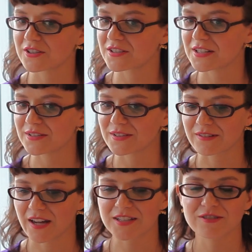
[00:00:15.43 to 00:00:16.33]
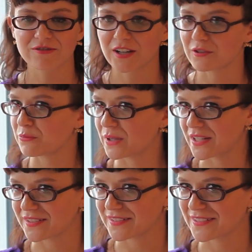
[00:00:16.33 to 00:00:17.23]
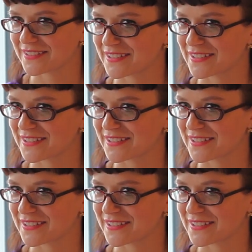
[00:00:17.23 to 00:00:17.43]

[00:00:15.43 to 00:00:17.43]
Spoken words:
just need the last final pieces